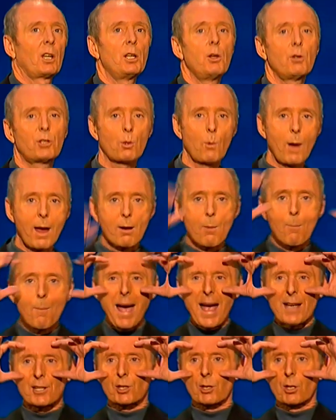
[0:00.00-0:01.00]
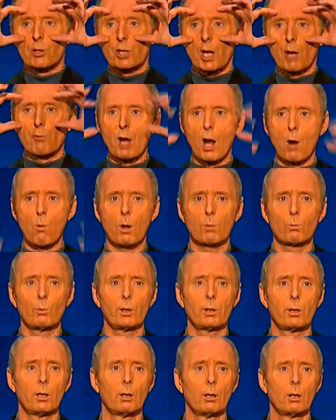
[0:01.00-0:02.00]
he used to wear a mask so no one
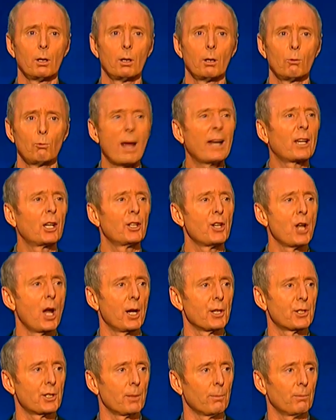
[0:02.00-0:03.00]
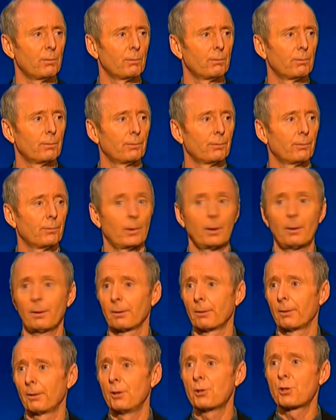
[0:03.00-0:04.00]
would recognise him.
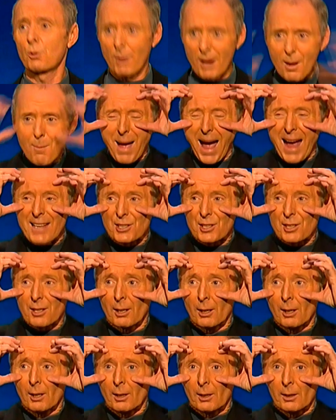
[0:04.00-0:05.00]
He used to wear a mask